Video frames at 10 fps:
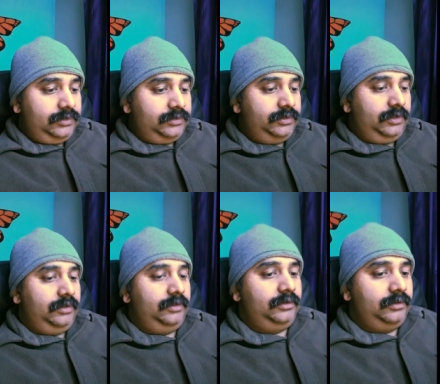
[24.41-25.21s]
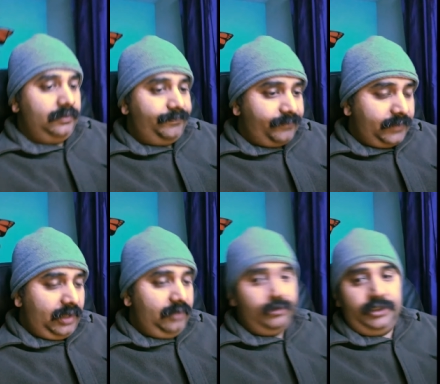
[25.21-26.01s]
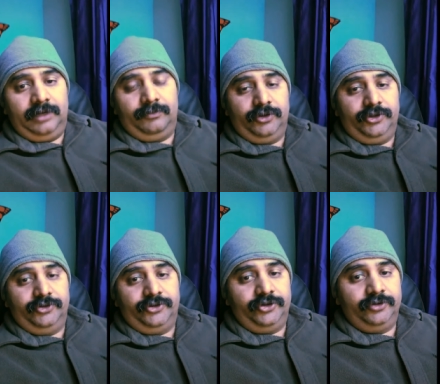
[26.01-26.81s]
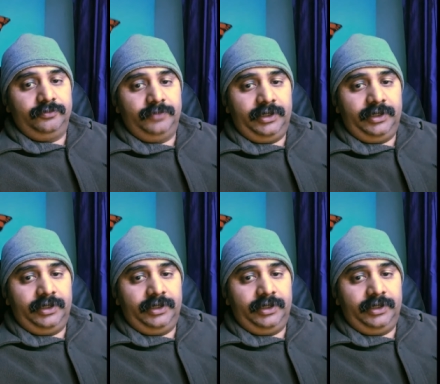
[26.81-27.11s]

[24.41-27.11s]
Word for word: So I looked it up on YouTube,